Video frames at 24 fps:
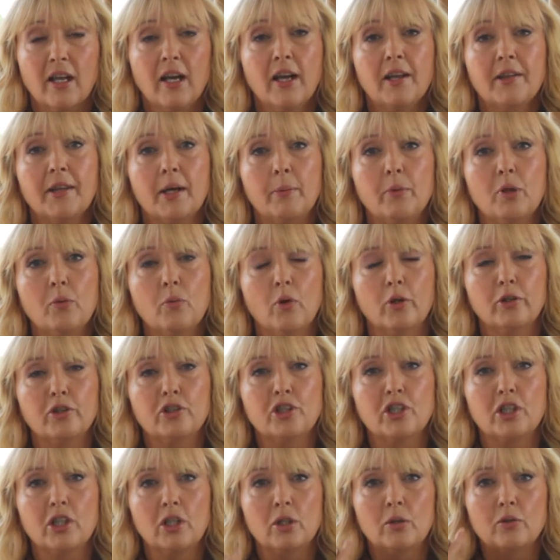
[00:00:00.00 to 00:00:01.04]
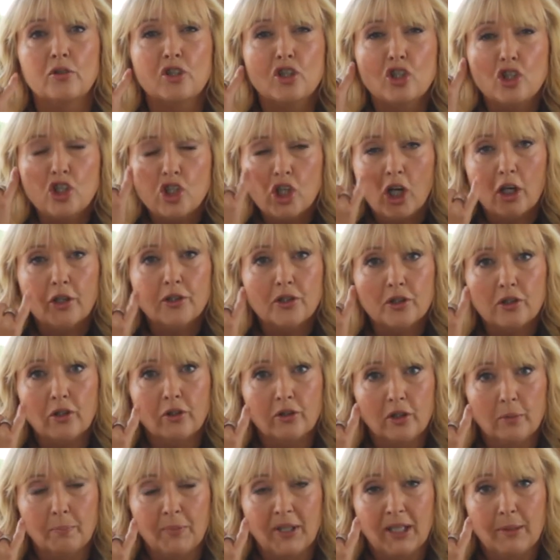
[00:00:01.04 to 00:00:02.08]
that we want to use just on
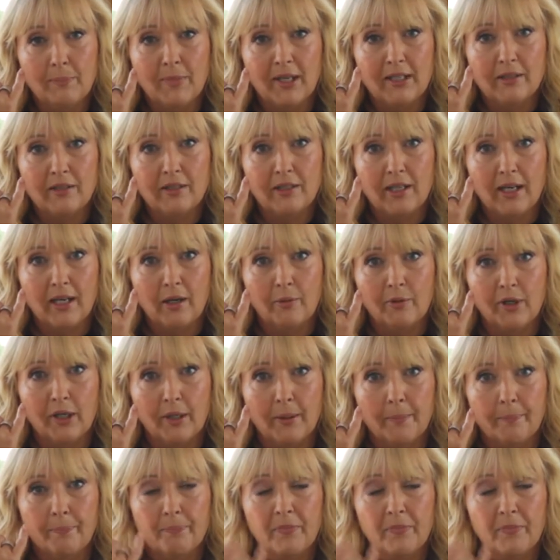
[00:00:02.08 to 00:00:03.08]
the pigmented area.